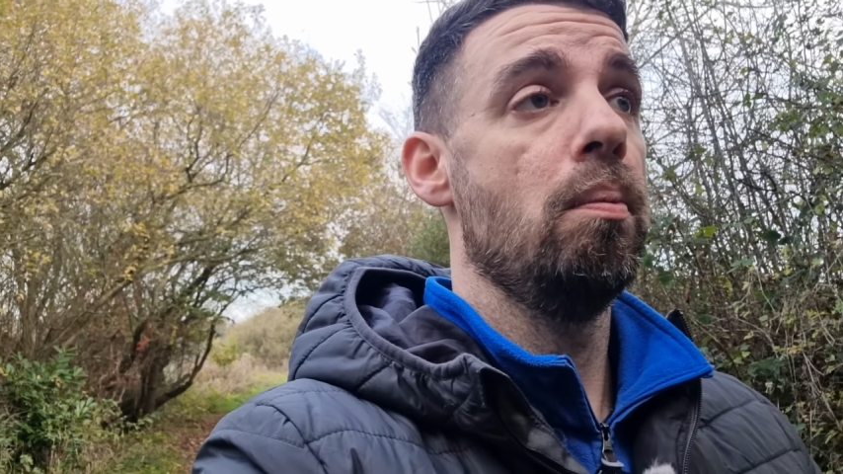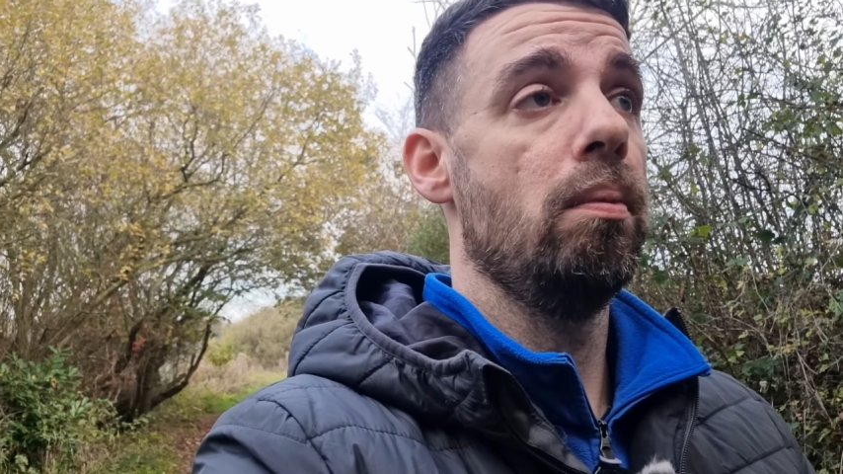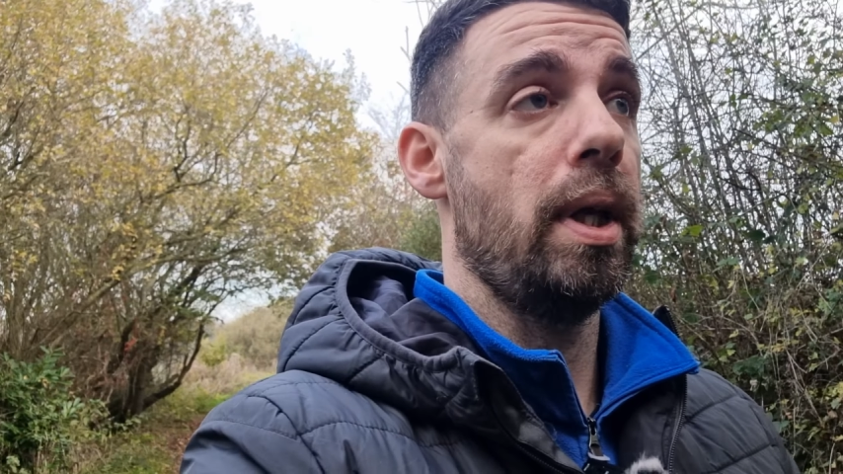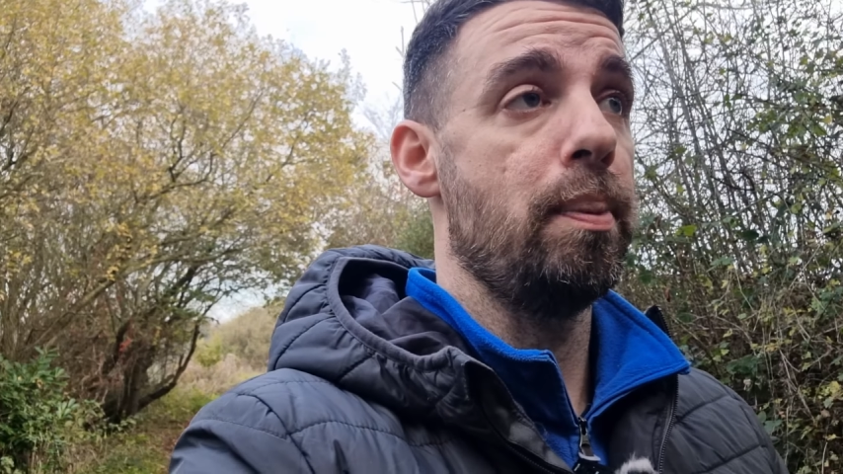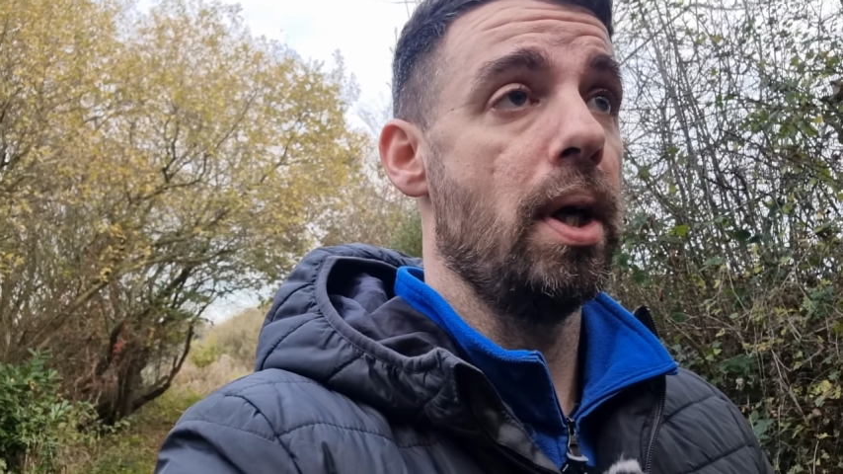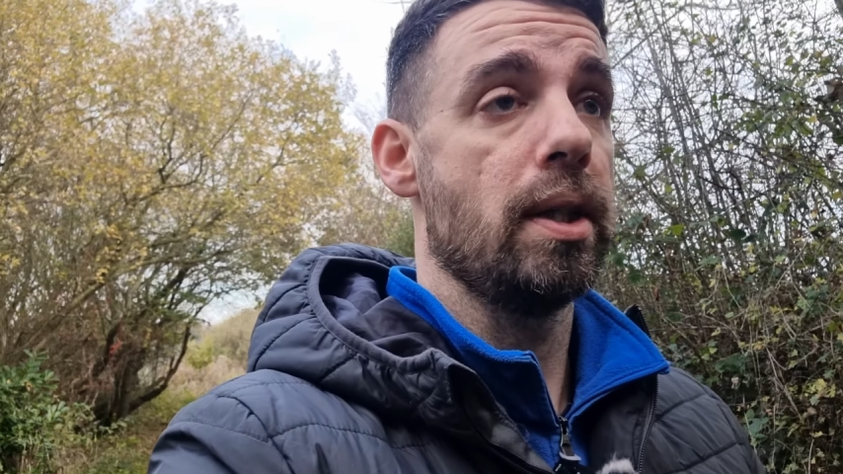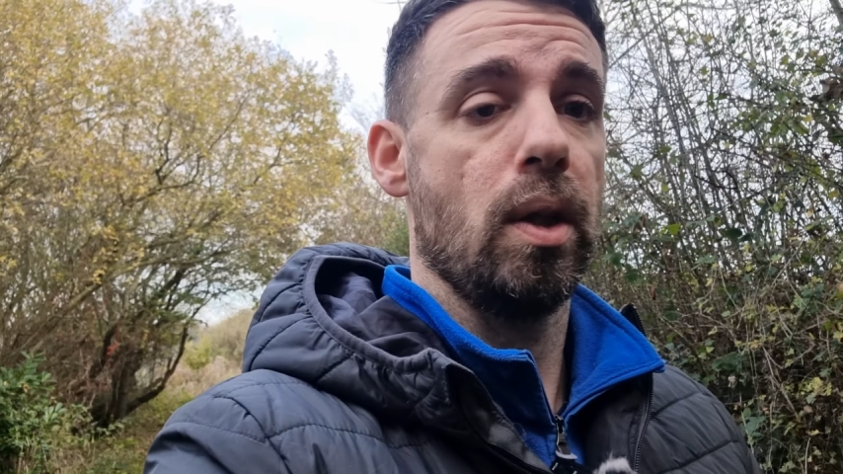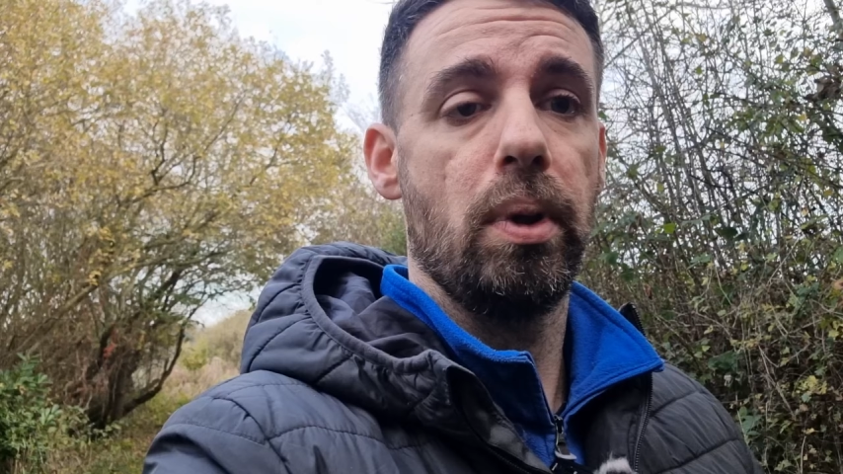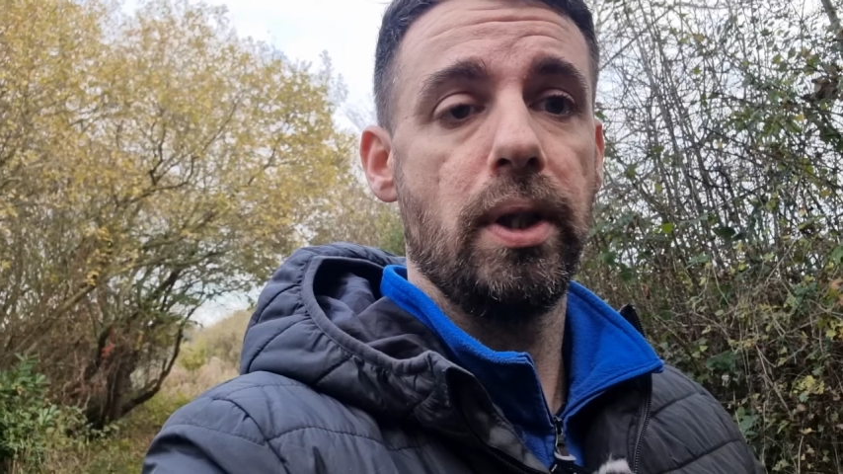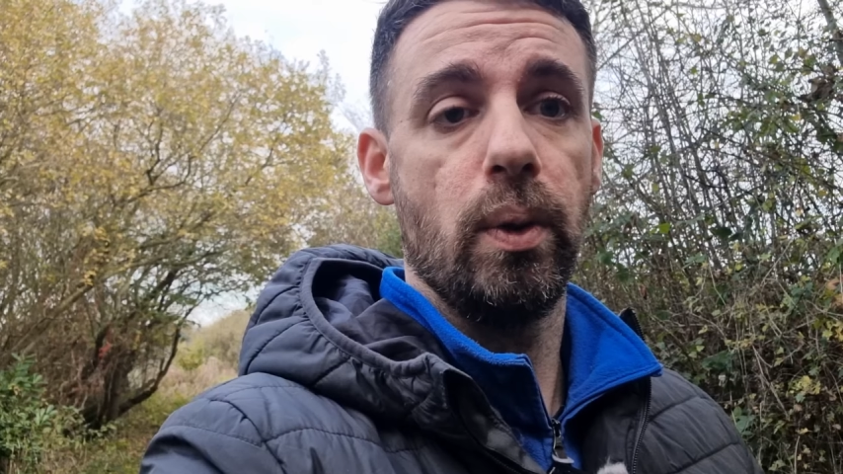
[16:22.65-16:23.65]

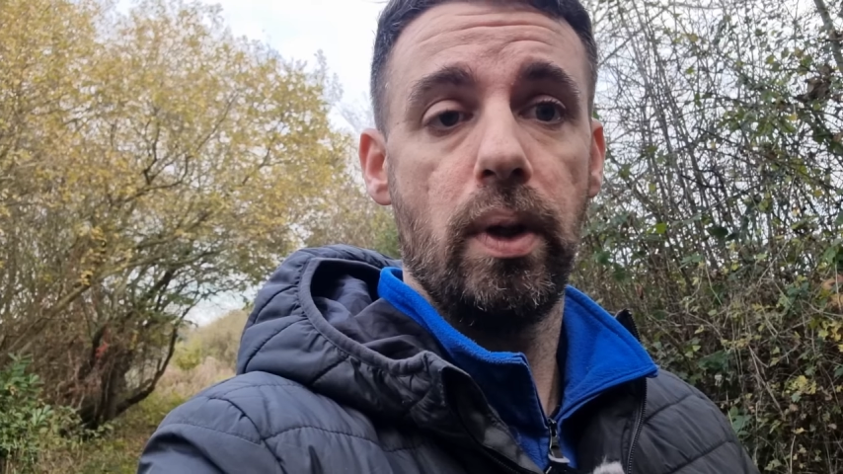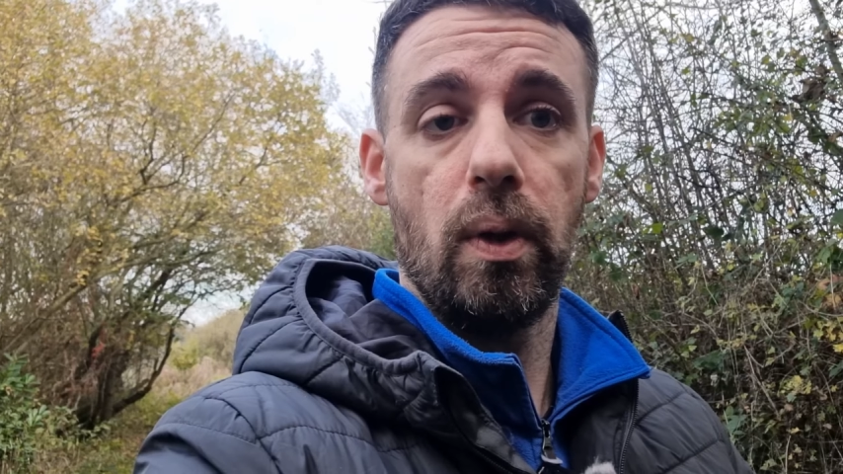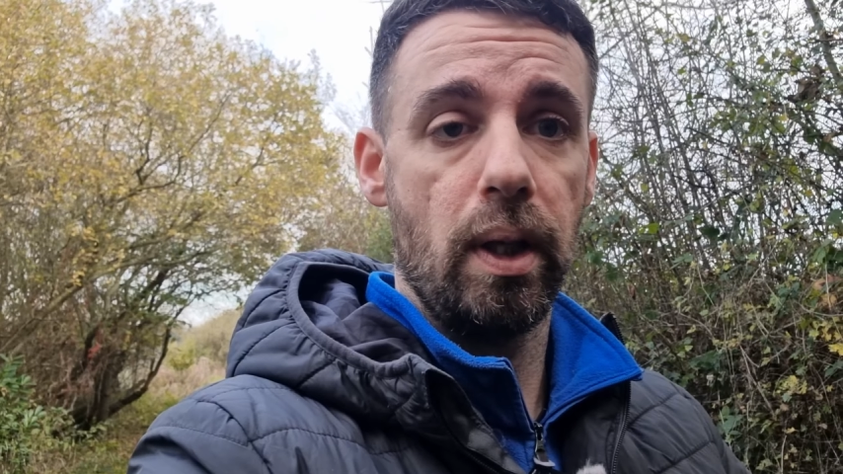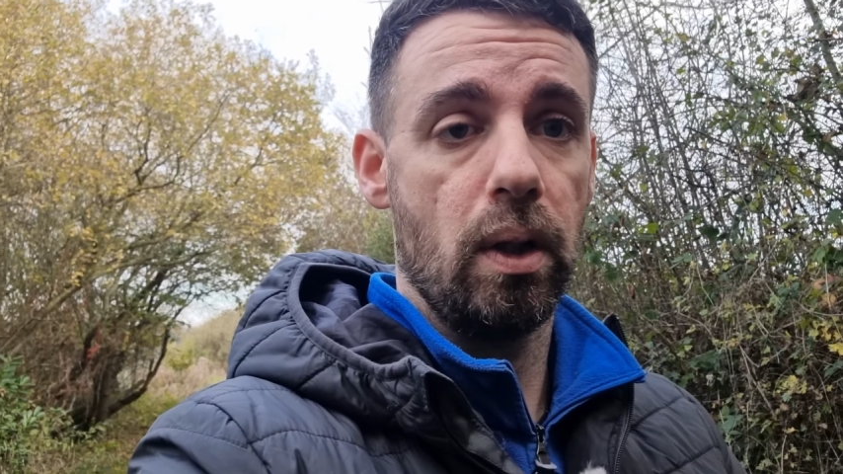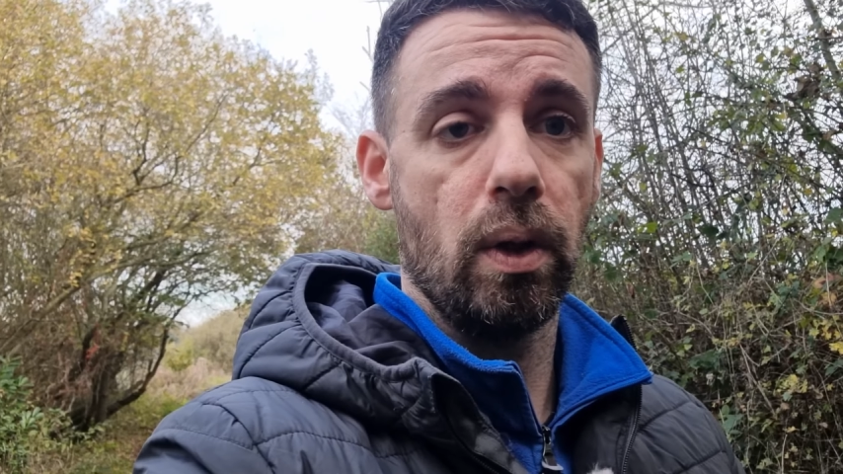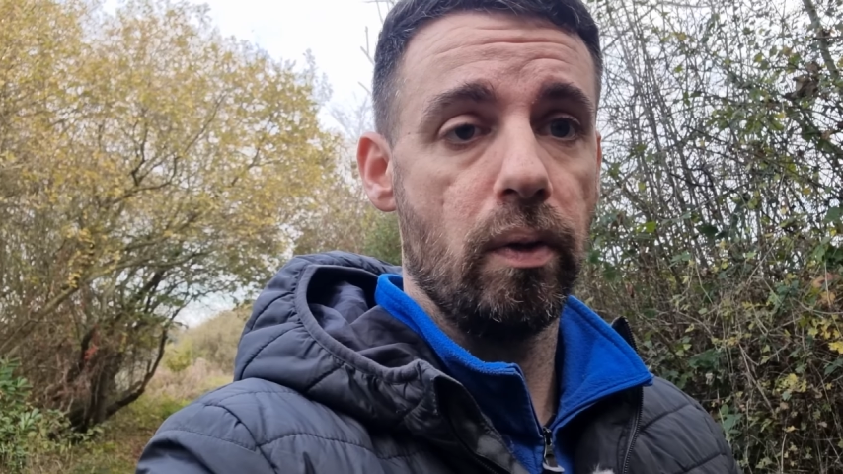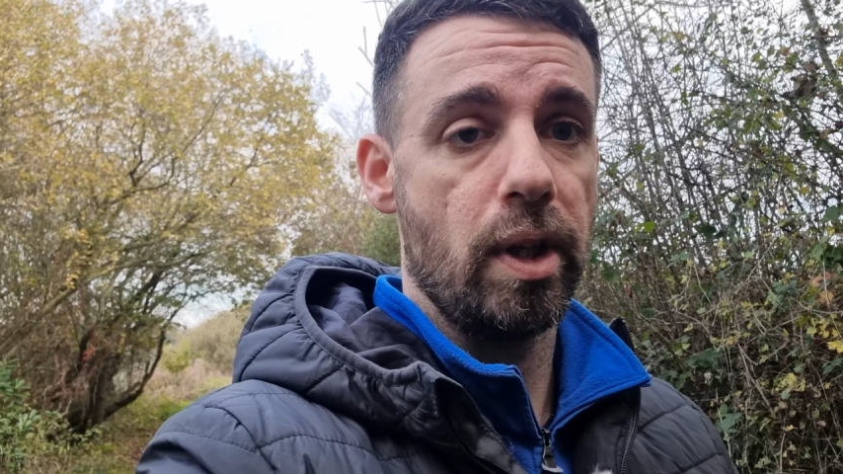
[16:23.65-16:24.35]
do a longer